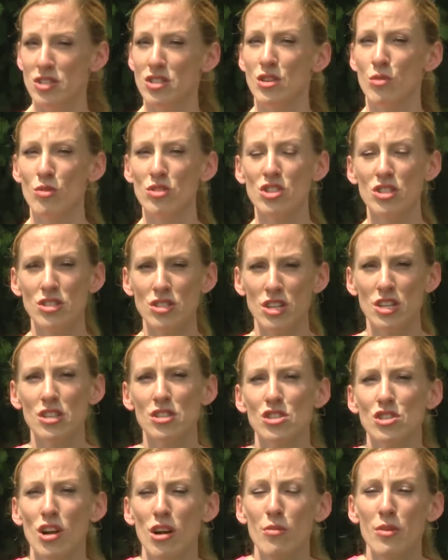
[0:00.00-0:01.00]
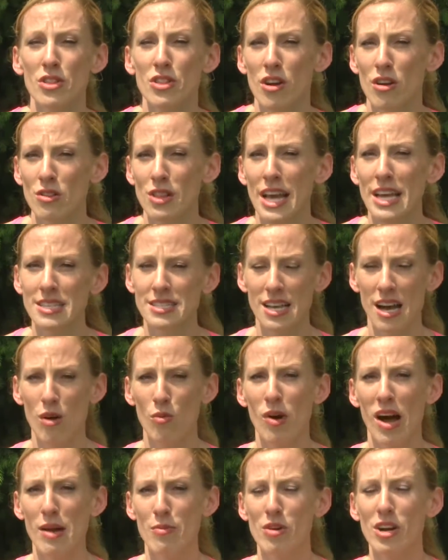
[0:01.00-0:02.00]
So we're just gonna start with our legs out
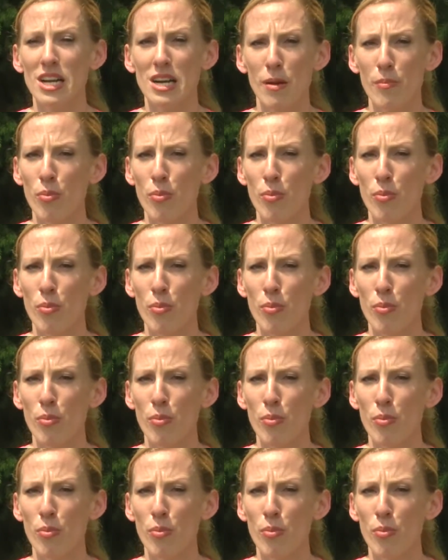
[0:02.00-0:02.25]
wide. We're gonna